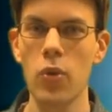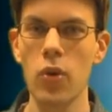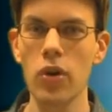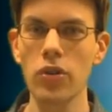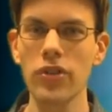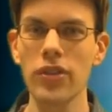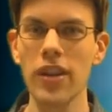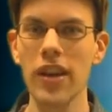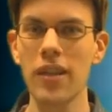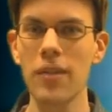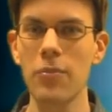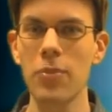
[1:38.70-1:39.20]
will
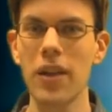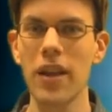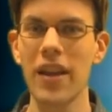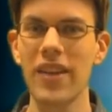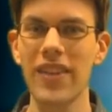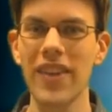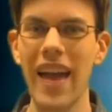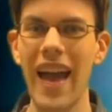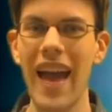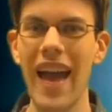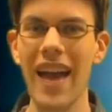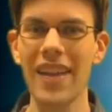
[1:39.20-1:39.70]
take place
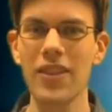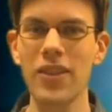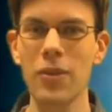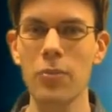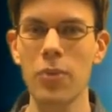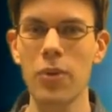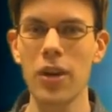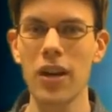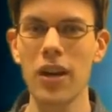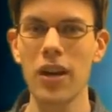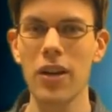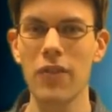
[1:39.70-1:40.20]
at the
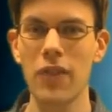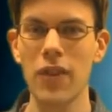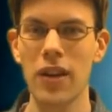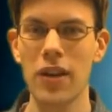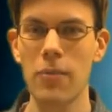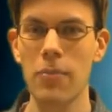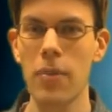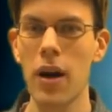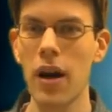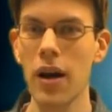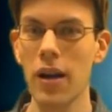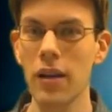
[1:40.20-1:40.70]
brink of an
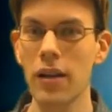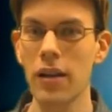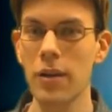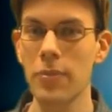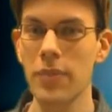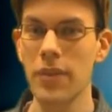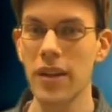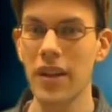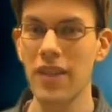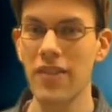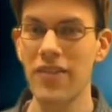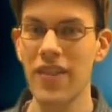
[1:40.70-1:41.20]

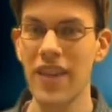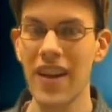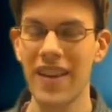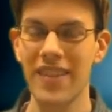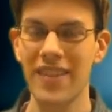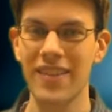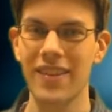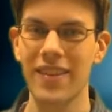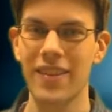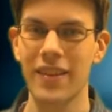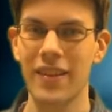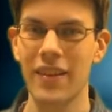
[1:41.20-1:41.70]
apocalyptic
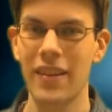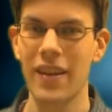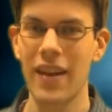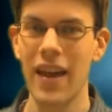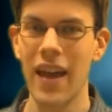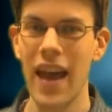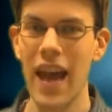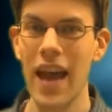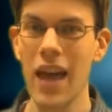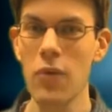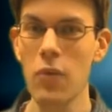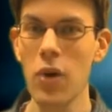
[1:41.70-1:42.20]
event.
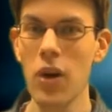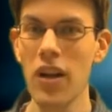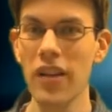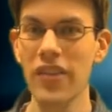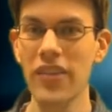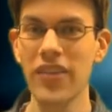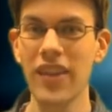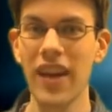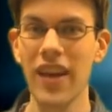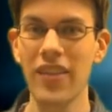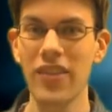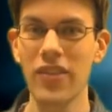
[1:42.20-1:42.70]
And while
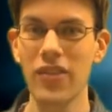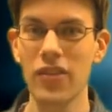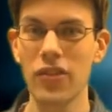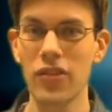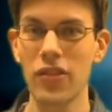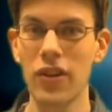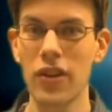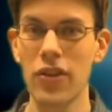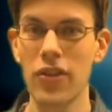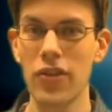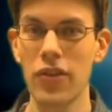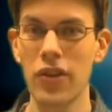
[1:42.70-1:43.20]
Assassin's
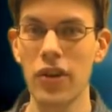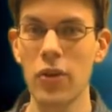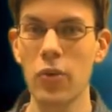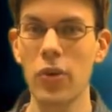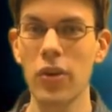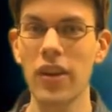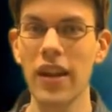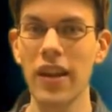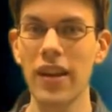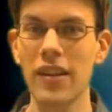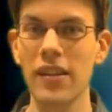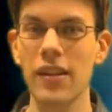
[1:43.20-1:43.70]
Creed 3 will
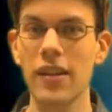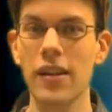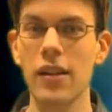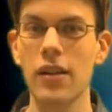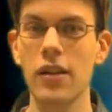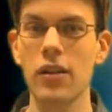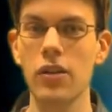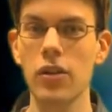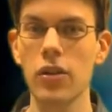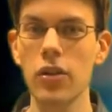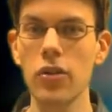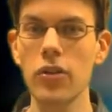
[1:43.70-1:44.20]
likely
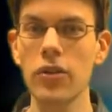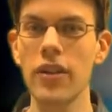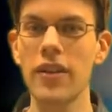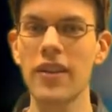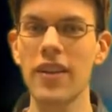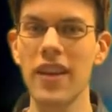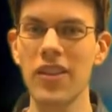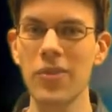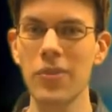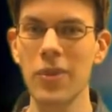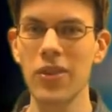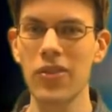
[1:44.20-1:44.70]
conclude the
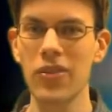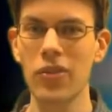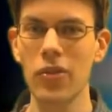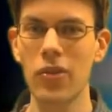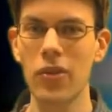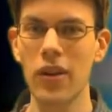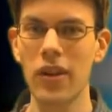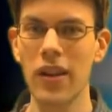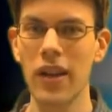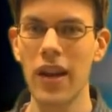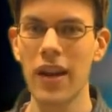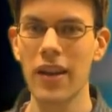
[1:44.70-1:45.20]
Desmond
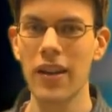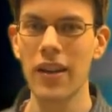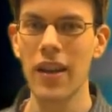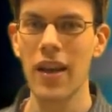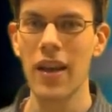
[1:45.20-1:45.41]
storyline,